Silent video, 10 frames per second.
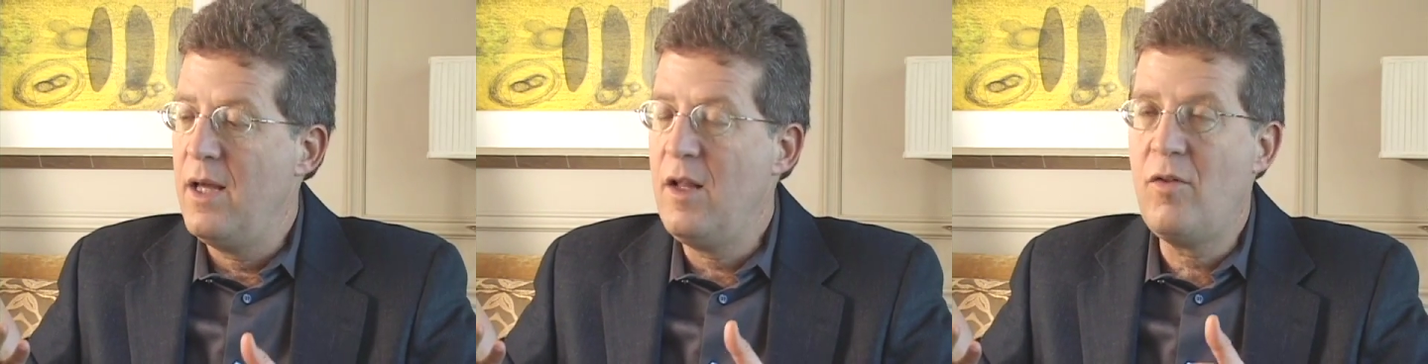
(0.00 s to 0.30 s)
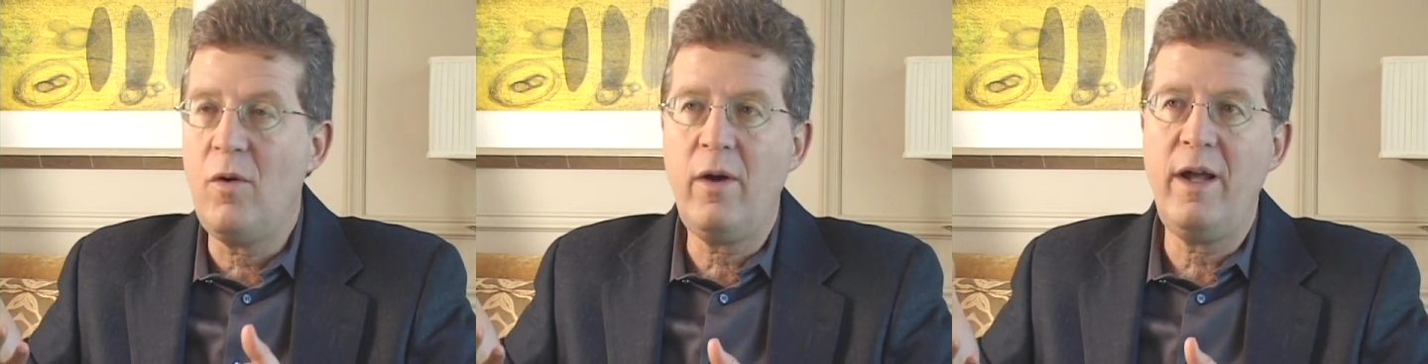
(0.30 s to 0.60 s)

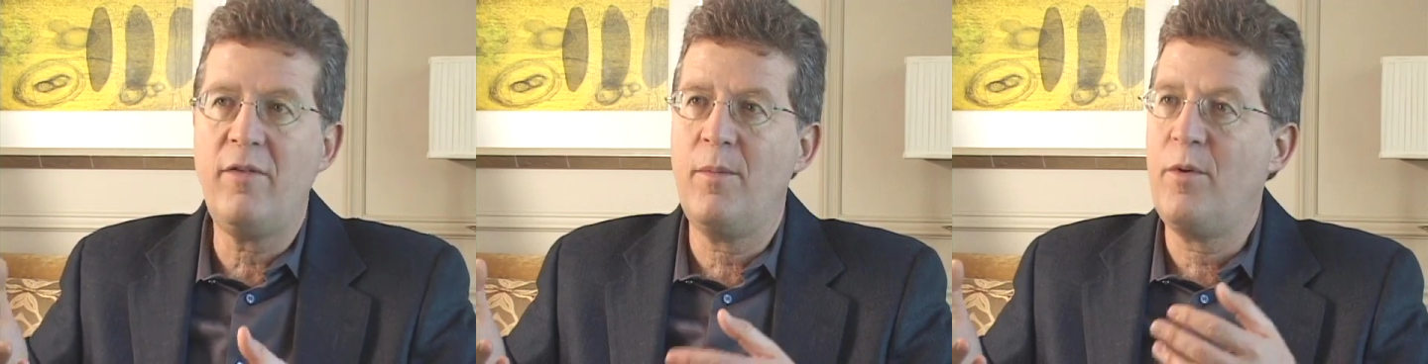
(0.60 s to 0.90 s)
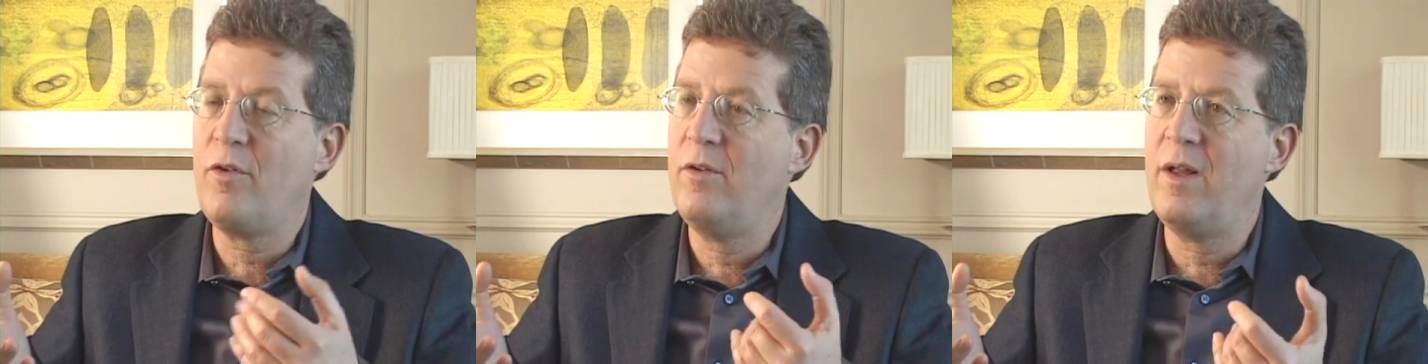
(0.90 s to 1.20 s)
it's okay if the
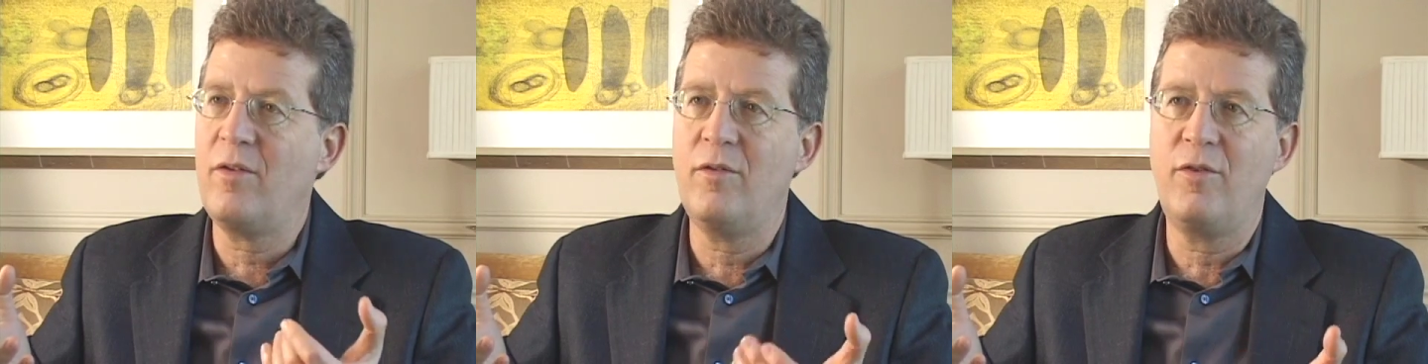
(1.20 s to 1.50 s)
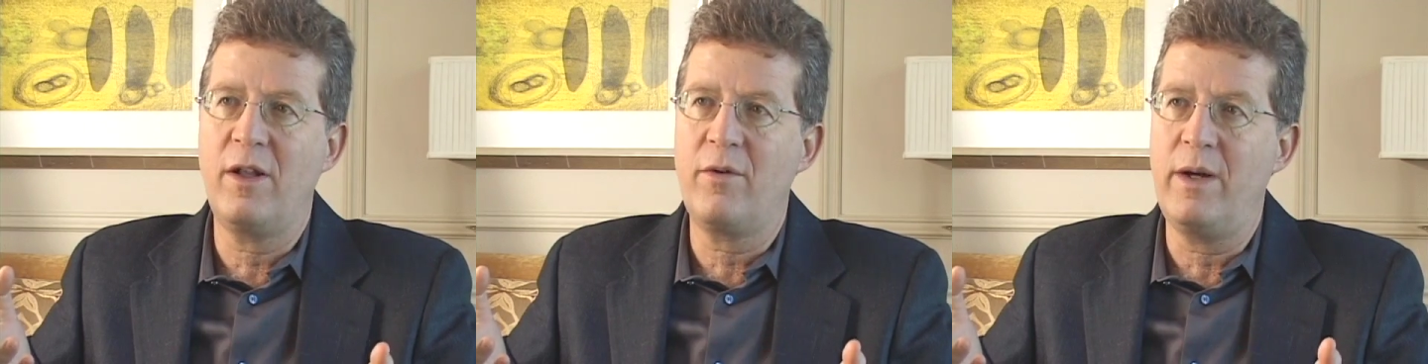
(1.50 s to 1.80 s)
person doesn't
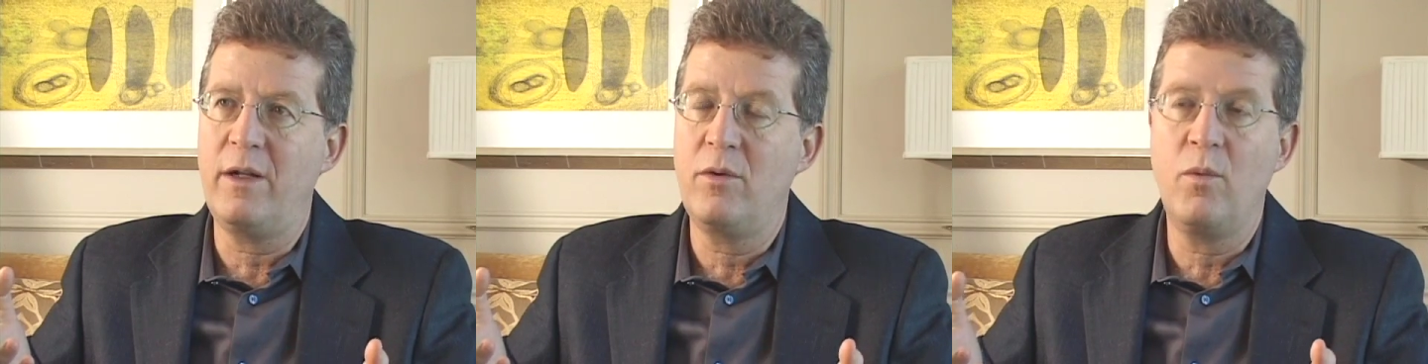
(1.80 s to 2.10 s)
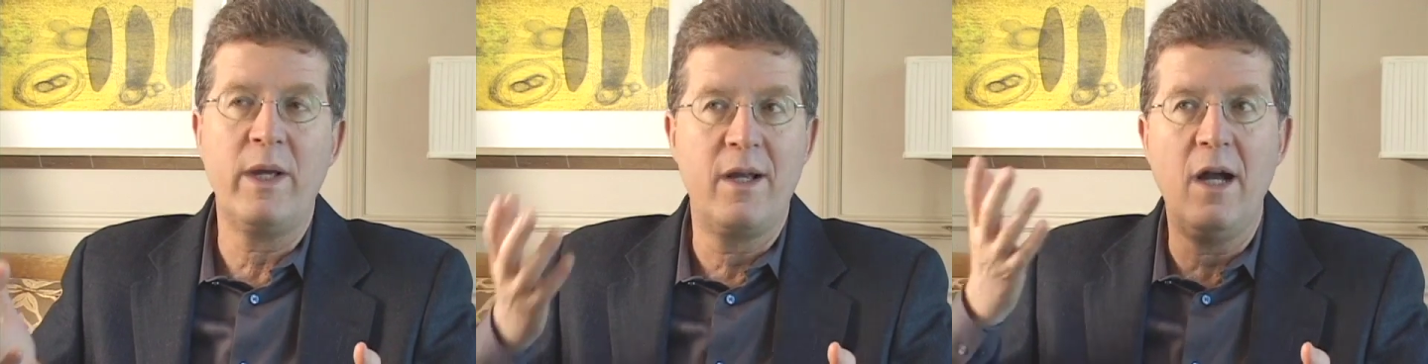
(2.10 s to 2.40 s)
feel great.
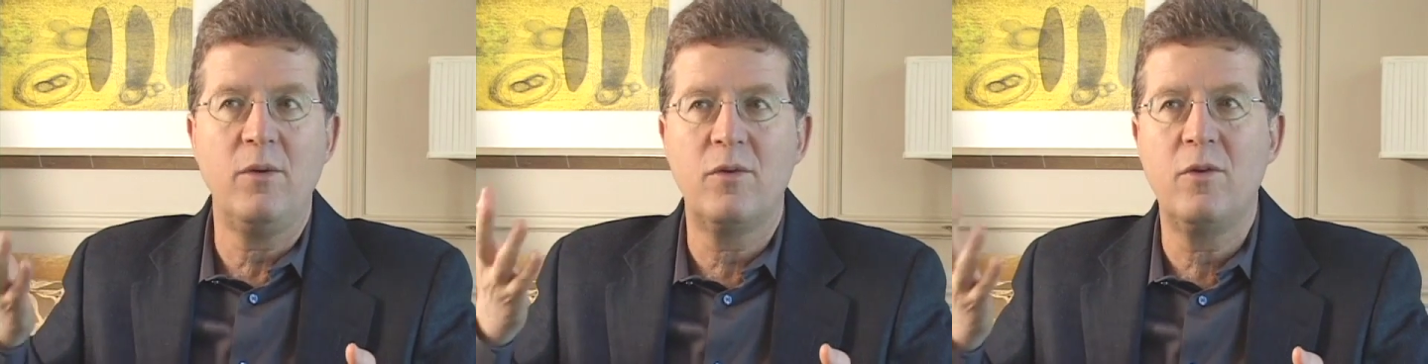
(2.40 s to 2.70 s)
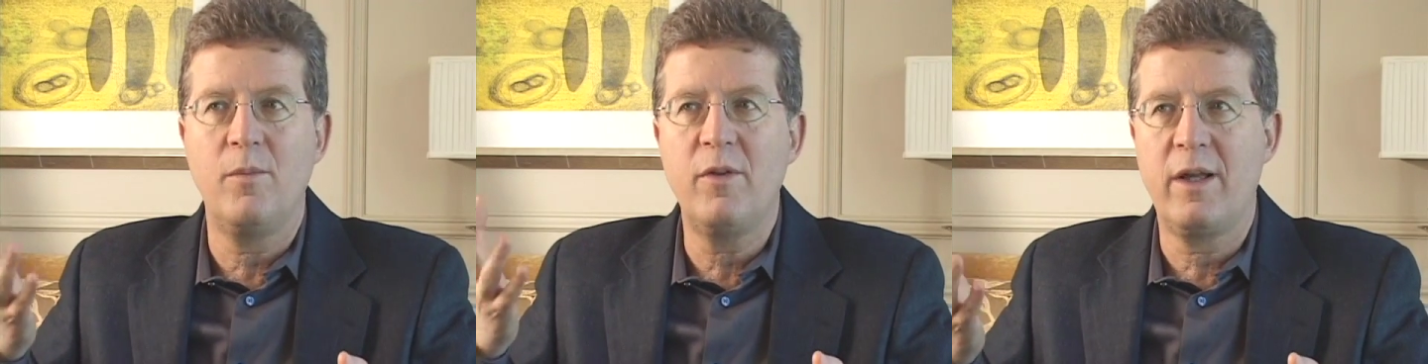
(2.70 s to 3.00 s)
We got to
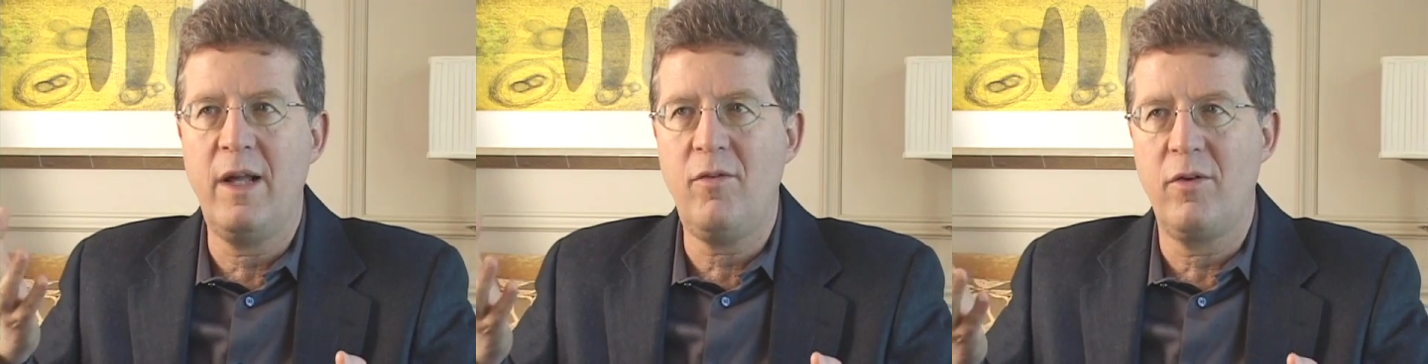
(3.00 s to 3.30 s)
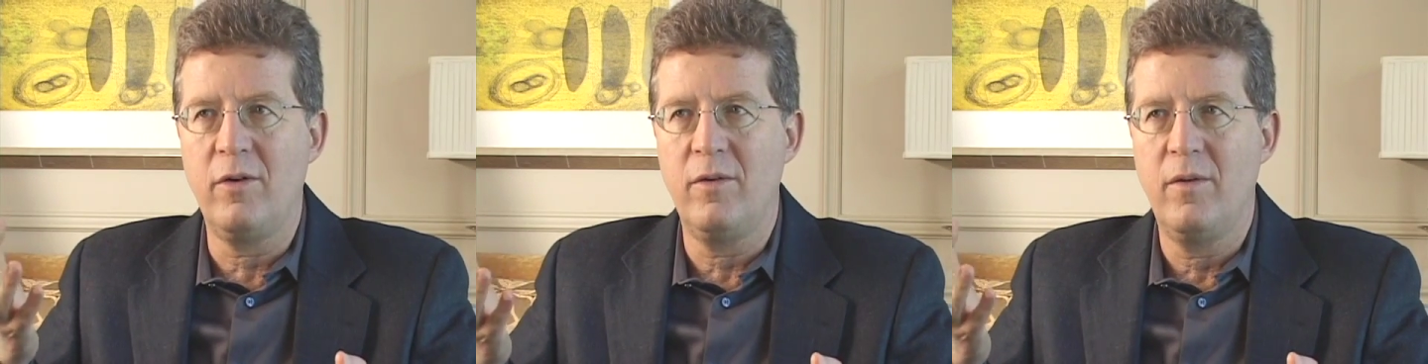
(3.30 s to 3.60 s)
stop the
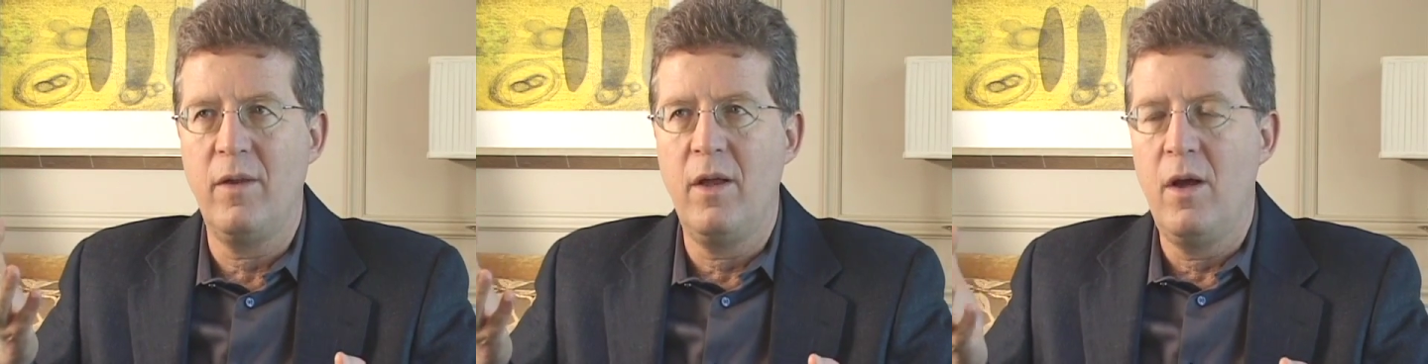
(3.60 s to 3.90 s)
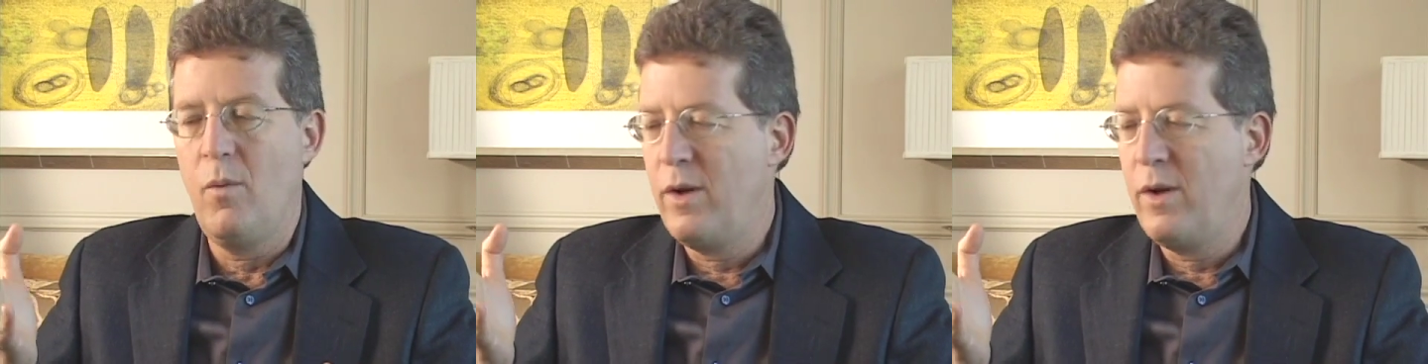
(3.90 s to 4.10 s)
cancer. Mm-hmm.